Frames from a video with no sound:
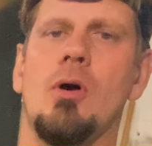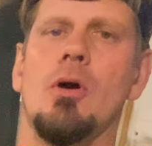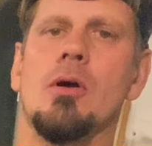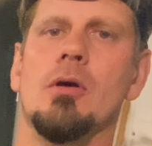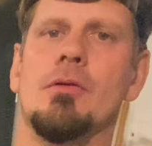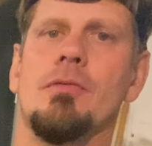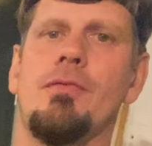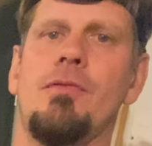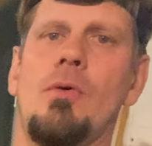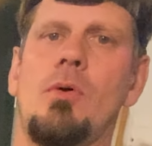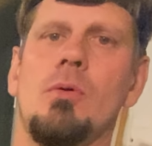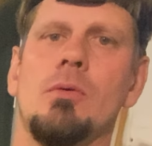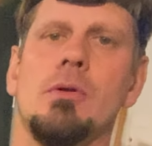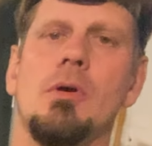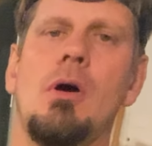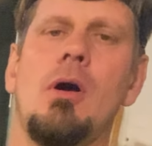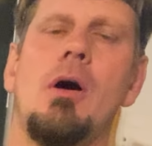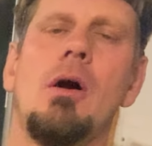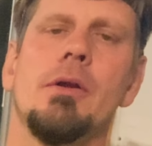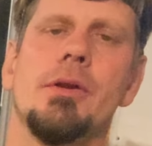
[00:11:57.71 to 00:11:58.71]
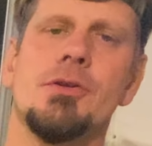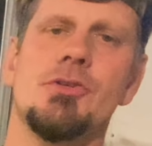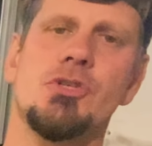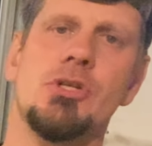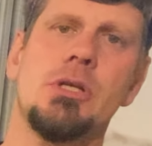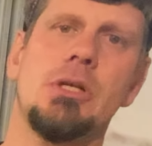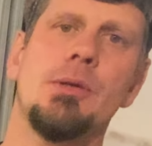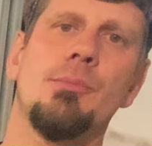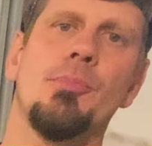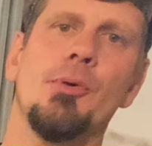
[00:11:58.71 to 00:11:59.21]
arc fault on a
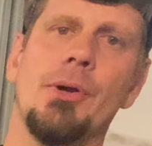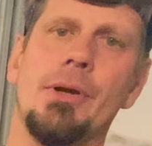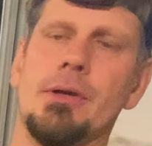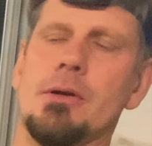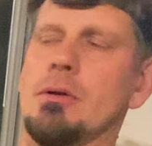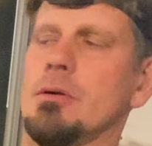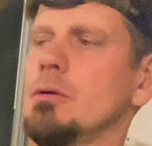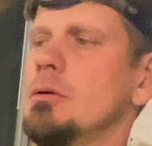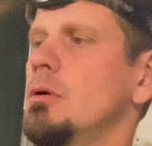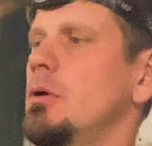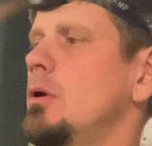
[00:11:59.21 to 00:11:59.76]
GE breaker.